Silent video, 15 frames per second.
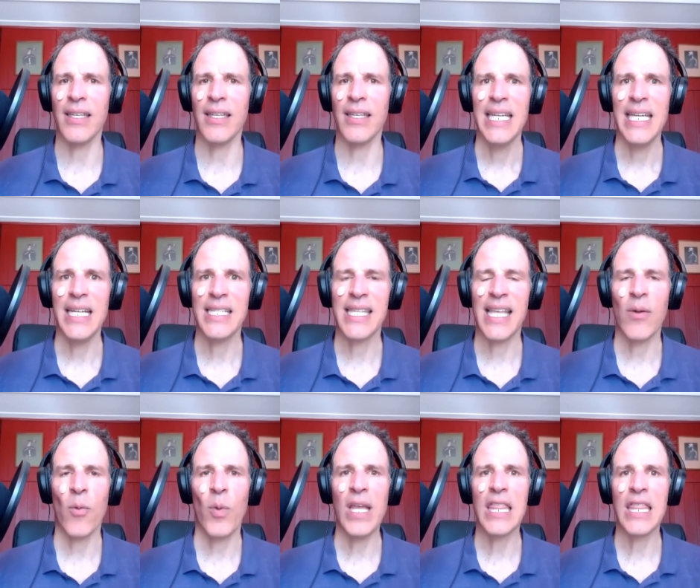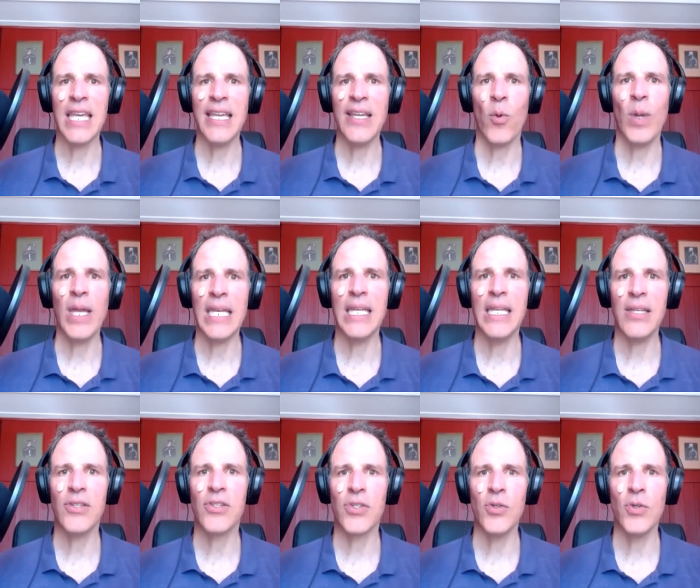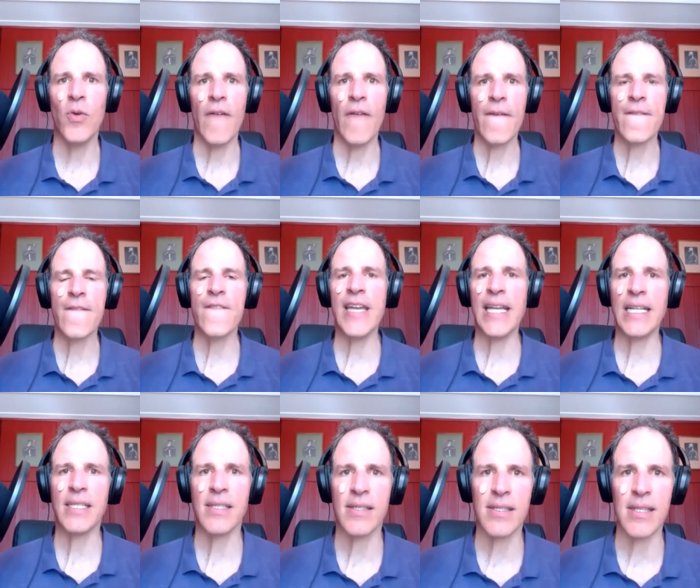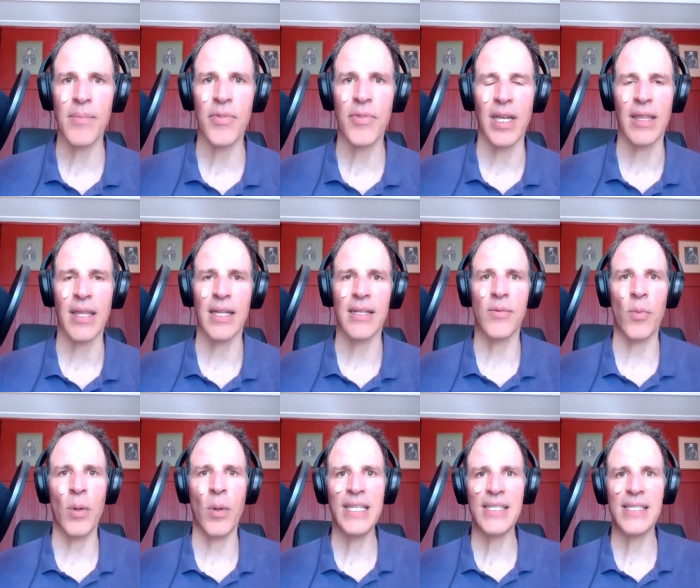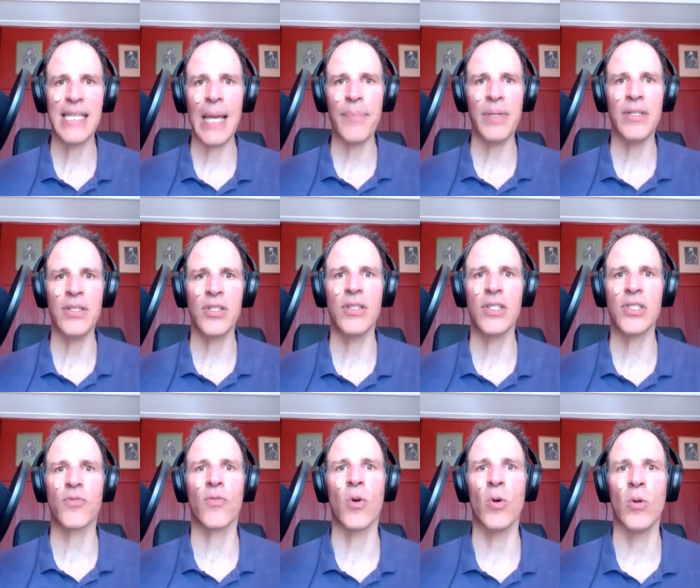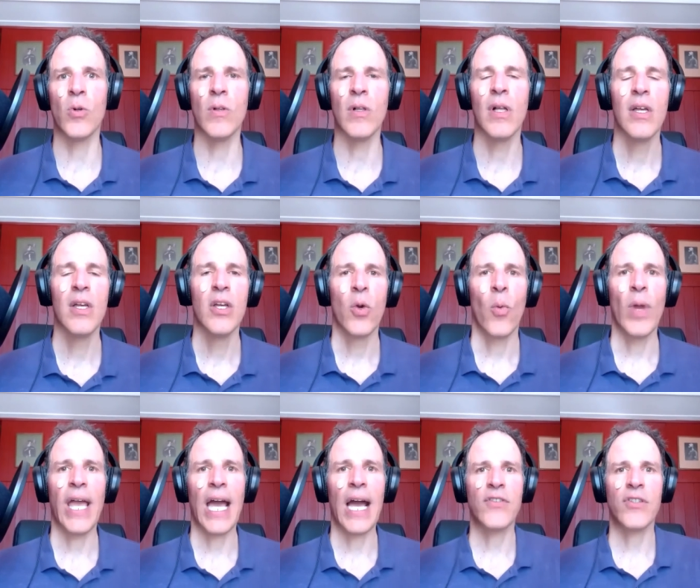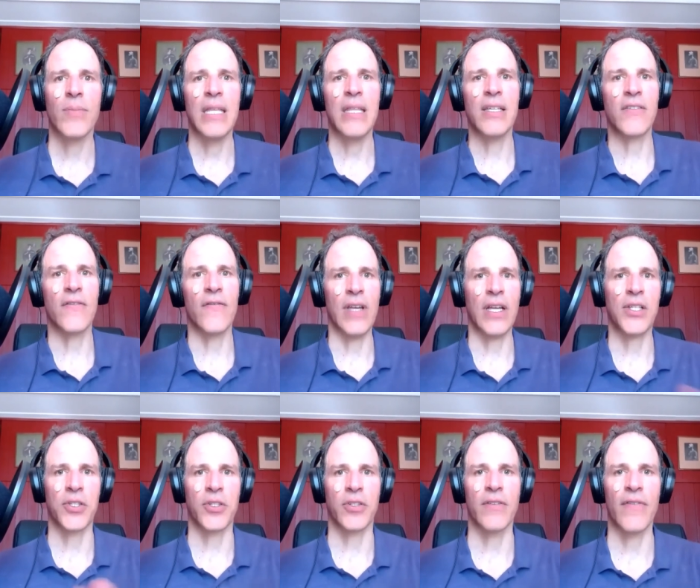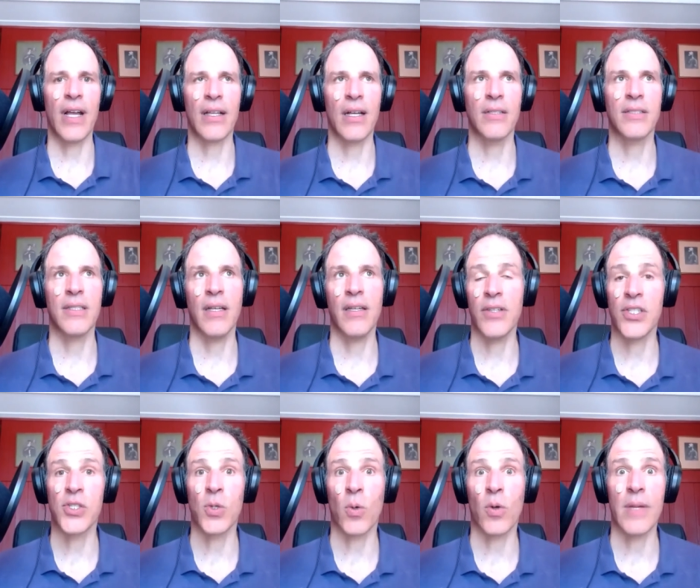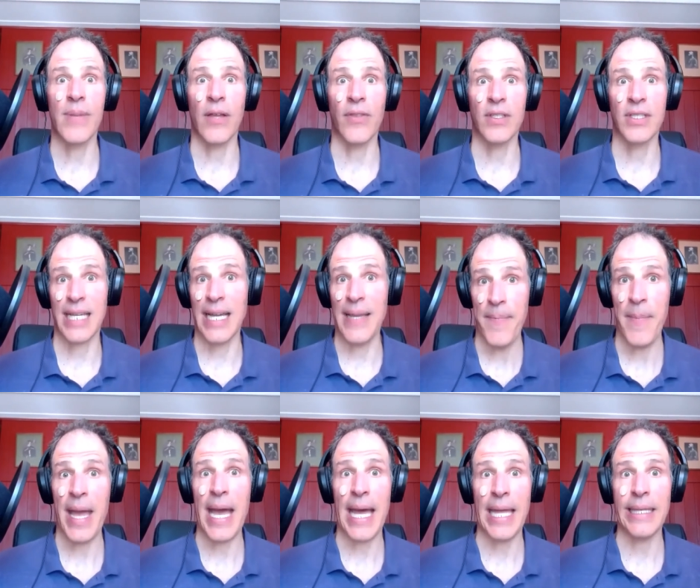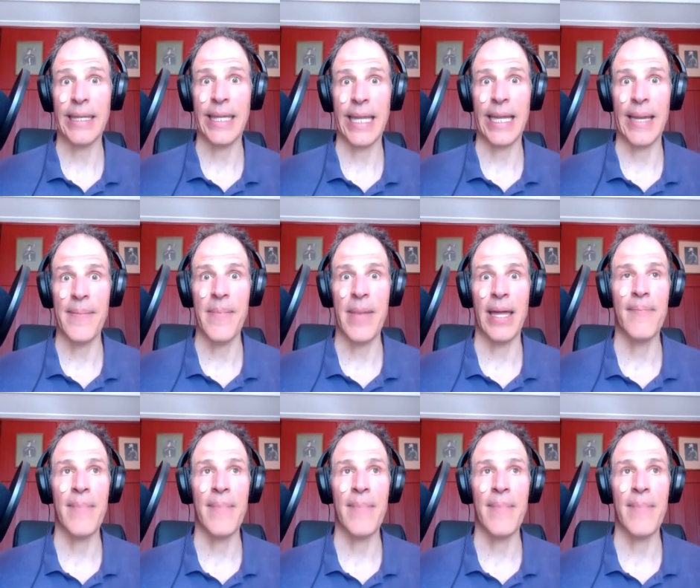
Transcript: It's that we think we need to fix something, that when we step into this role, we have to be this fixer. In fact, I'll tell you the story about this guy, Matt, that I met.